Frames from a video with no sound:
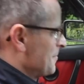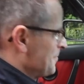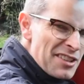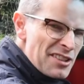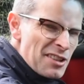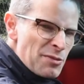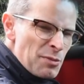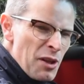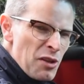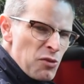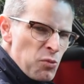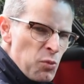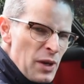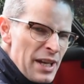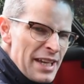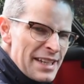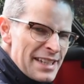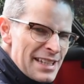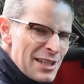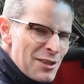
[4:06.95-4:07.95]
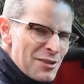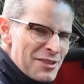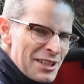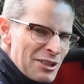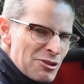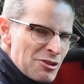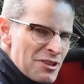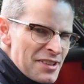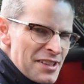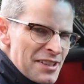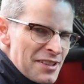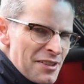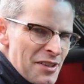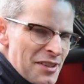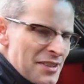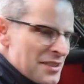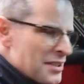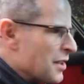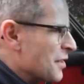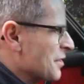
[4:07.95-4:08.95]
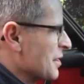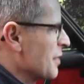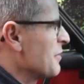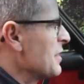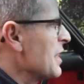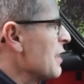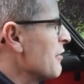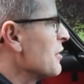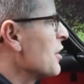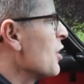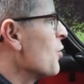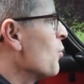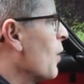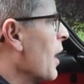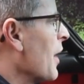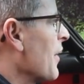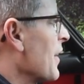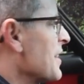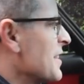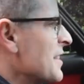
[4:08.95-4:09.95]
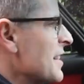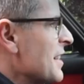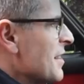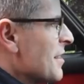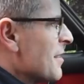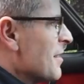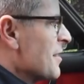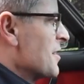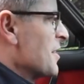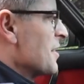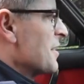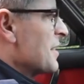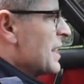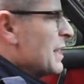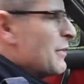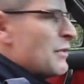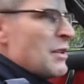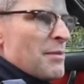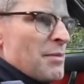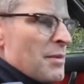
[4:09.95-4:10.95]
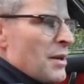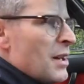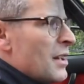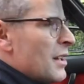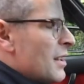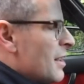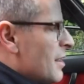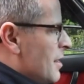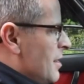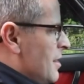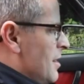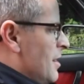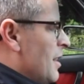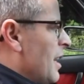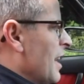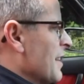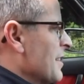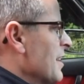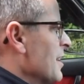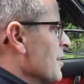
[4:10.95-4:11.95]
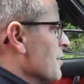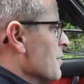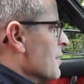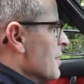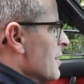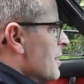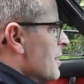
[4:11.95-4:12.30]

It's just one of those weird idiosyncrasies of these cars. I've never known why they didn't just give you, I don't know,